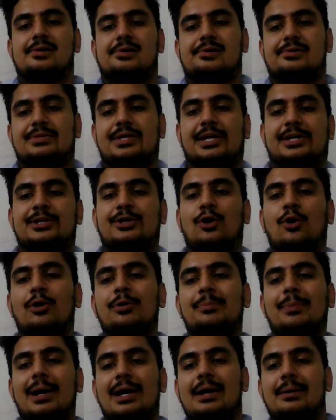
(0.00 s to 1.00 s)

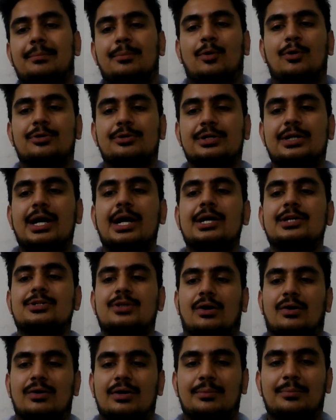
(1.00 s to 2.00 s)
secured by a
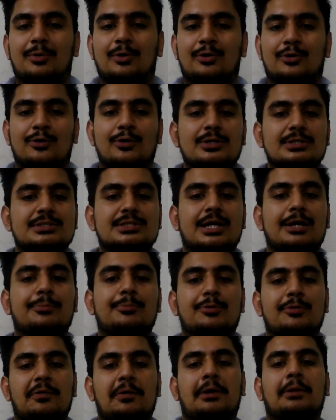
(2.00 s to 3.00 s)
mortgage on a borrower's
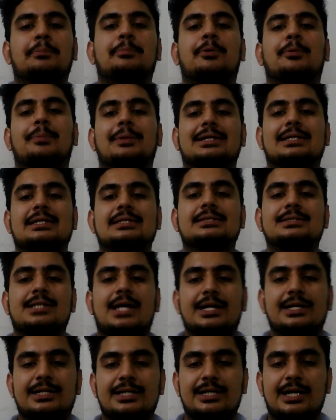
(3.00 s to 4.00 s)
immovable properties
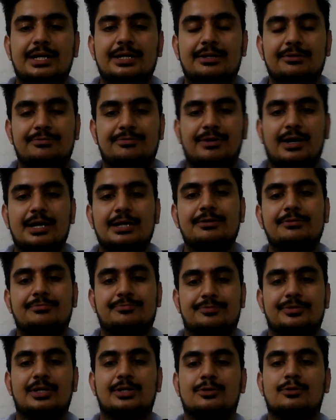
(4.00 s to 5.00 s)

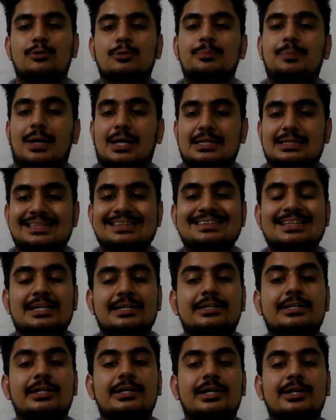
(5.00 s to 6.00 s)
1995 the two parties
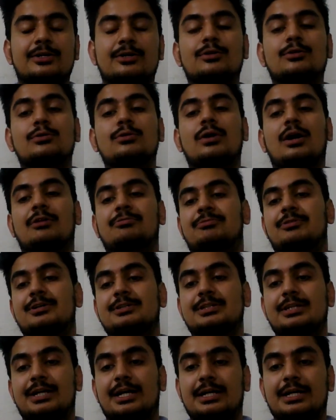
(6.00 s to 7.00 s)
entered into a
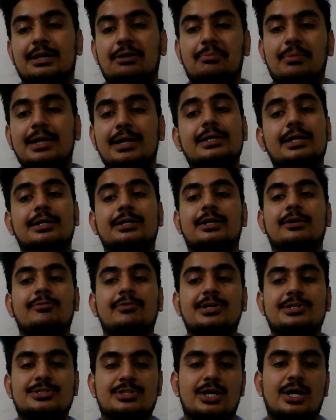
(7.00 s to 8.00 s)
further agreement under
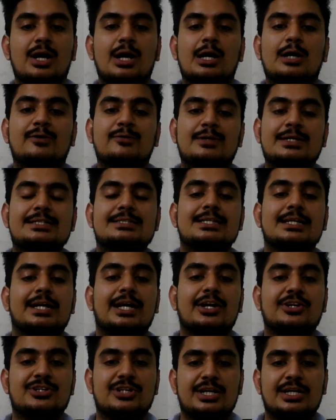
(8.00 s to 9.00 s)
which
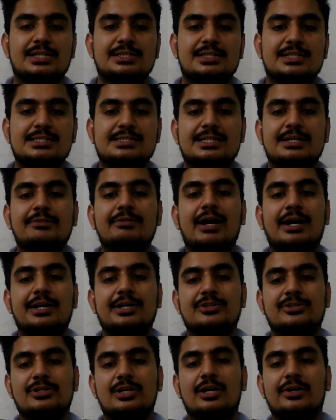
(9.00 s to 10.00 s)
vck shares received
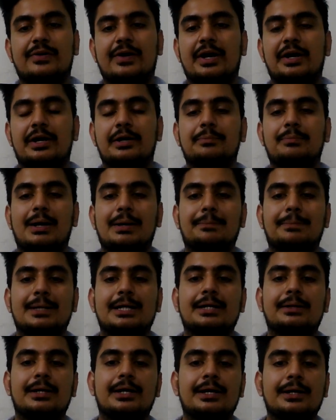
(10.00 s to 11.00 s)
additional credit by
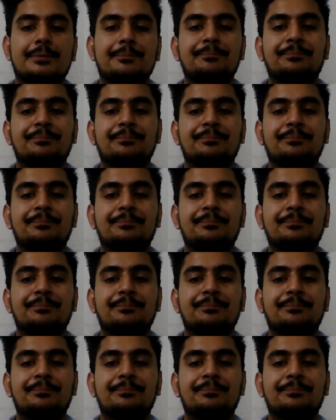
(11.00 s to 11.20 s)
pleading